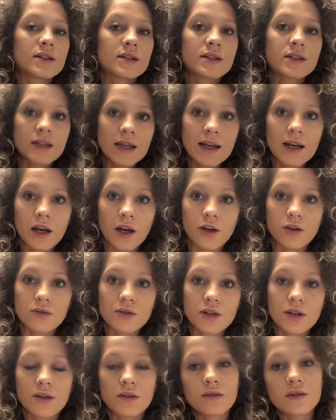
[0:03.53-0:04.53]

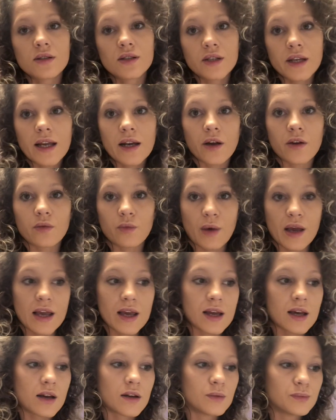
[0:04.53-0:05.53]
deload
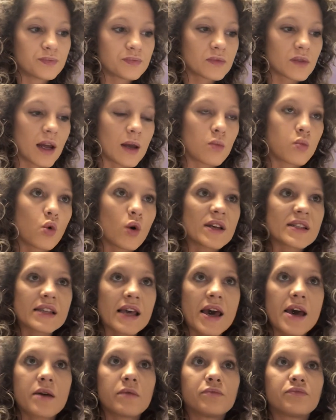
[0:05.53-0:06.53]
week. Like, what is
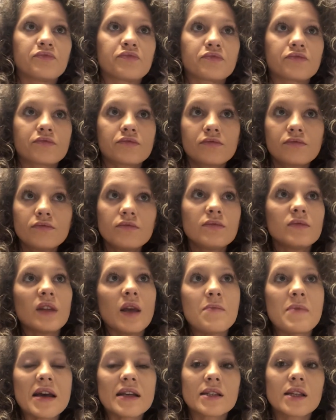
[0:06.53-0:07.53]
it?
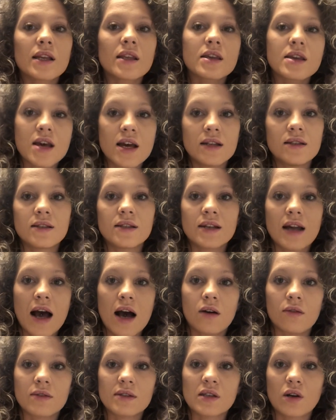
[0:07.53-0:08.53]
Basically the ins and
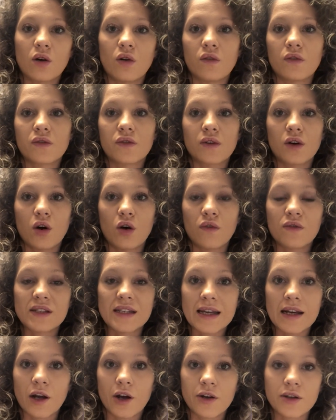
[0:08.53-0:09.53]
outs of
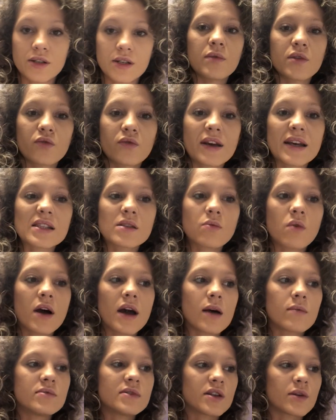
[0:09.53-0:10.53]
deload. The reason
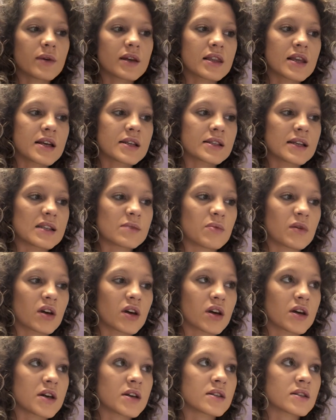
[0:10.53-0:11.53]
why I'm doing this is
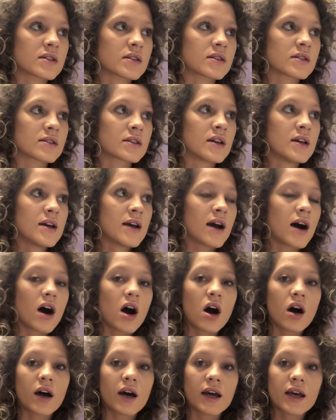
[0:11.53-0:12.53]
because
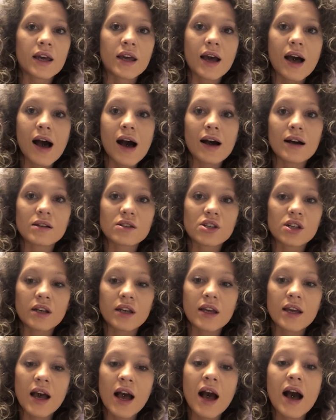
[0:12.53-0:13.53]
I
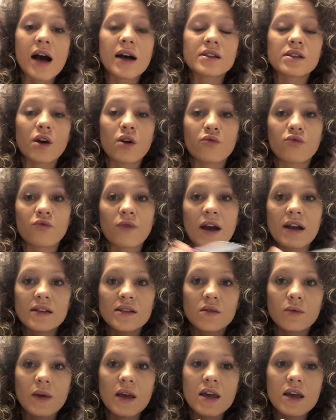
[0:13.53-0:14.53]
actually had a
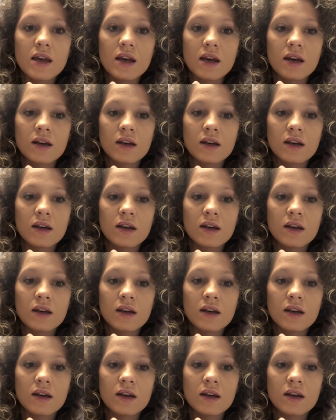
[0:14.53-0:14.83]
rest week